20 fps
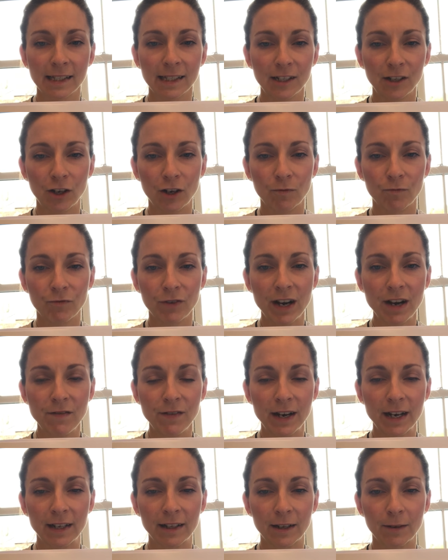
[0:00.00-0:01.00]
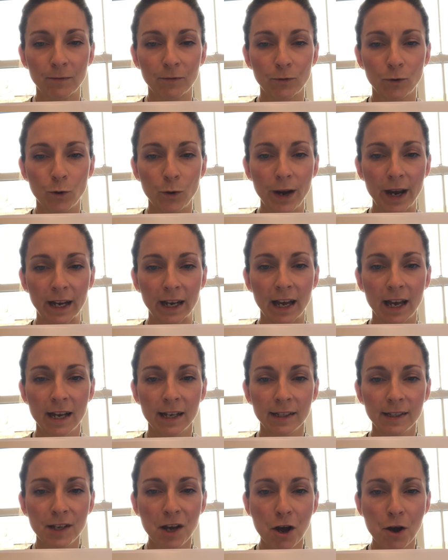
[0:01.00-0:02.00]
And you can reread them quick.
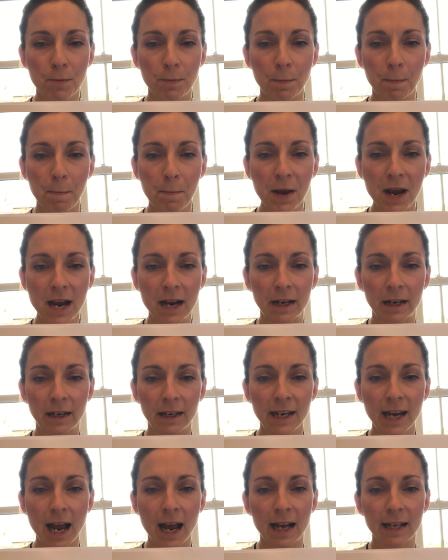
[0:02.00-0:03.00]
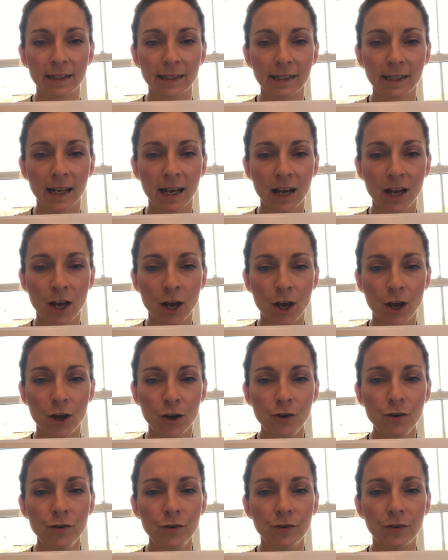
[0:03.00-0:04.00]
Tum, pin, yes.
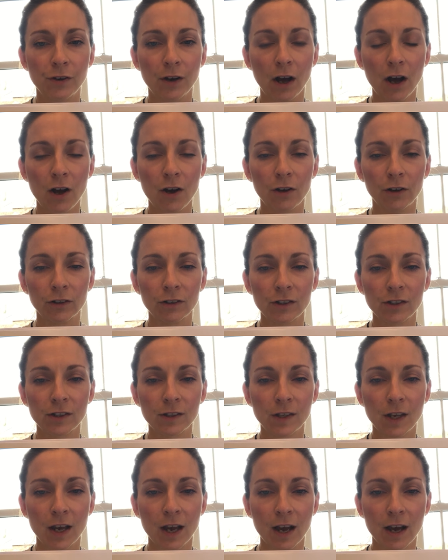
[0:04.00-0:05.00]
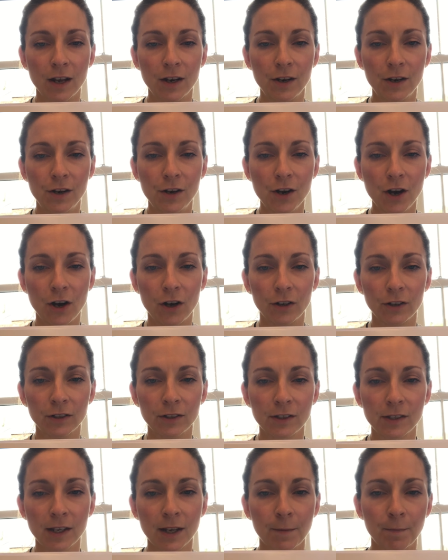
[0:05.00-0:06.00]
Ot,
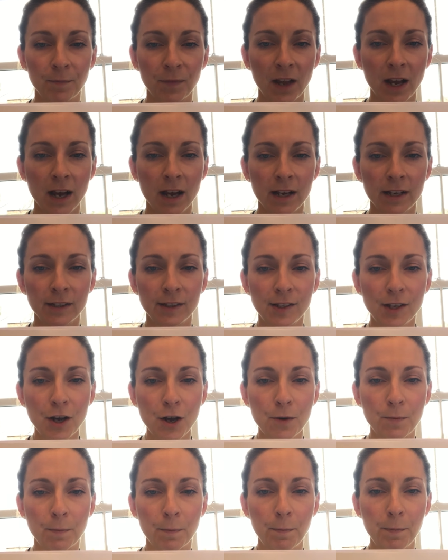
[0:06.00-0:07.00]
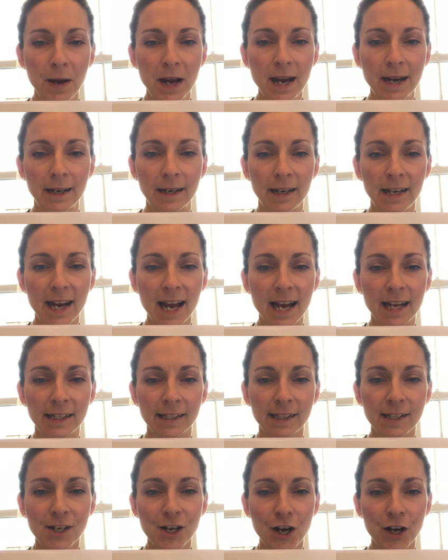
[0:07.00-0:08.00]
not. Tum, pin,
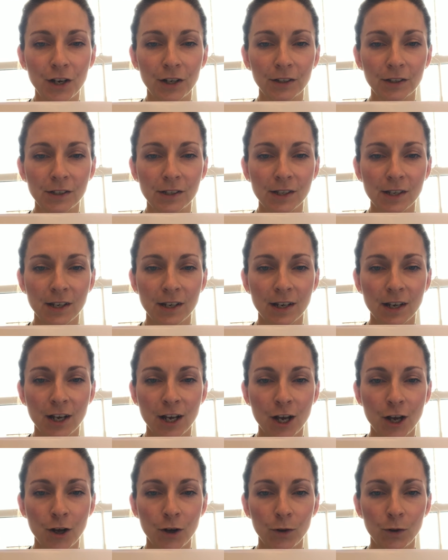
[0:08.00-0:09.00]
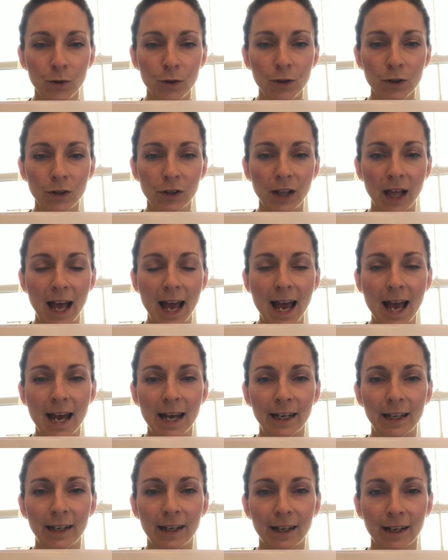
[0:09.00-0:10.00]
yes, not.
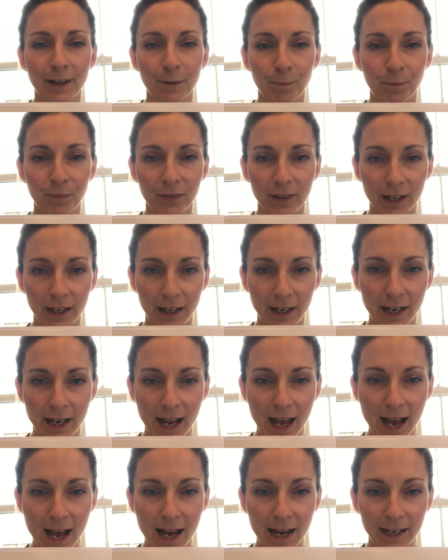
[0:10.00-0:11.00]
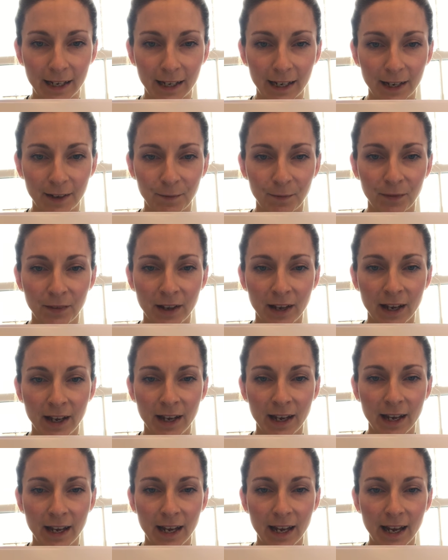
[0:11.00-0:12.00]
Egg, leg.
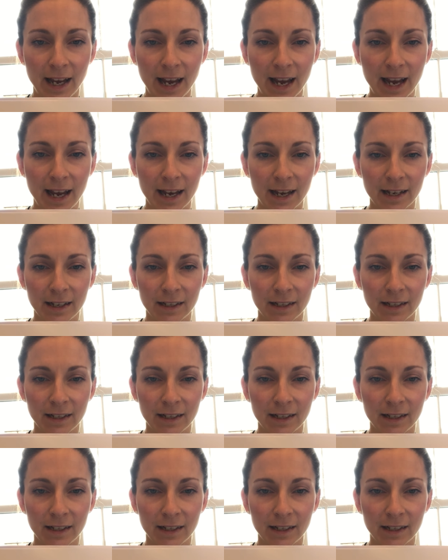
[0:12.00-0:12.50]
It.